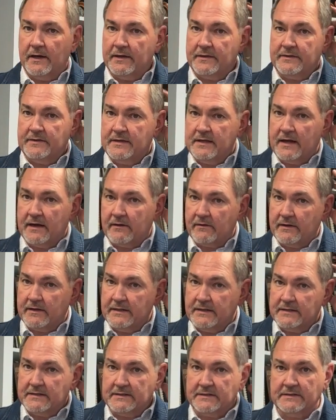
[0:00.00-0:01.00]
there
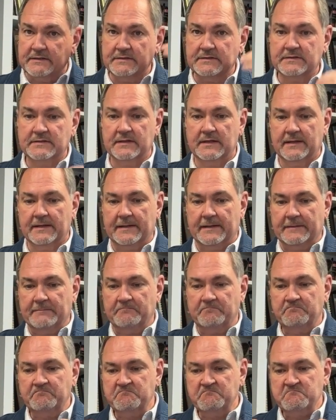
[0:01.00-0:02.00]
is a
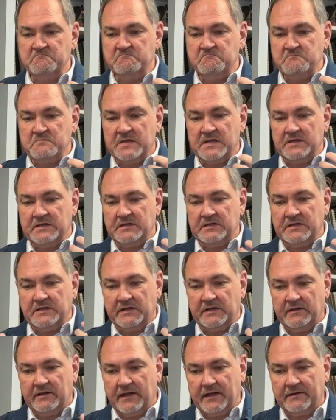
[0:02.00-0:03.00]

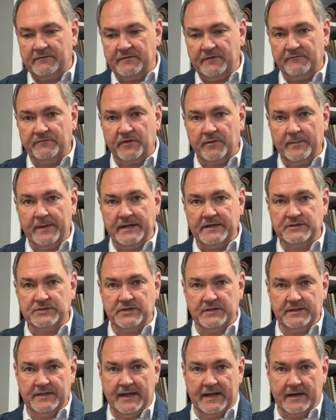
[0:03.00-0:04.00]
lot of
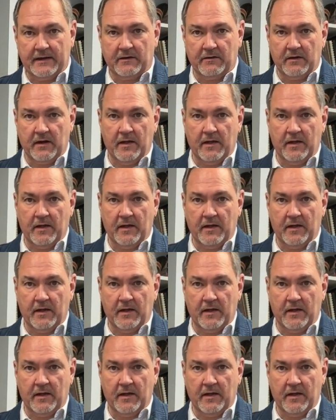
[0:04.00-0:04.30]
information there